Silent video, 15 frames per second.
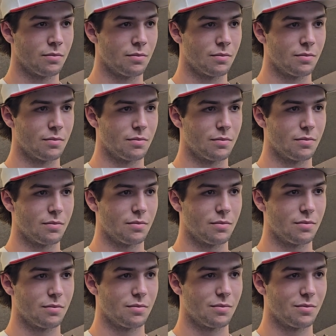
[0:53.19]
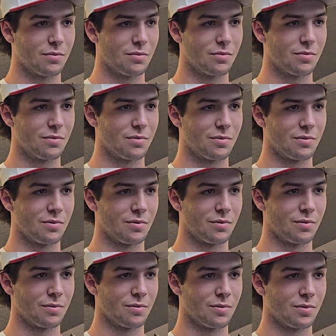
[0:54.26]
the lead that kept growing
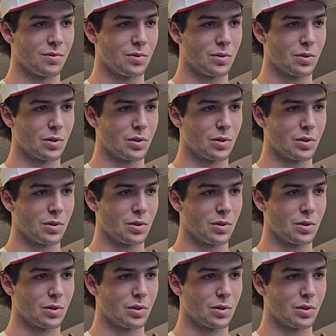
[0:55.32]
every time you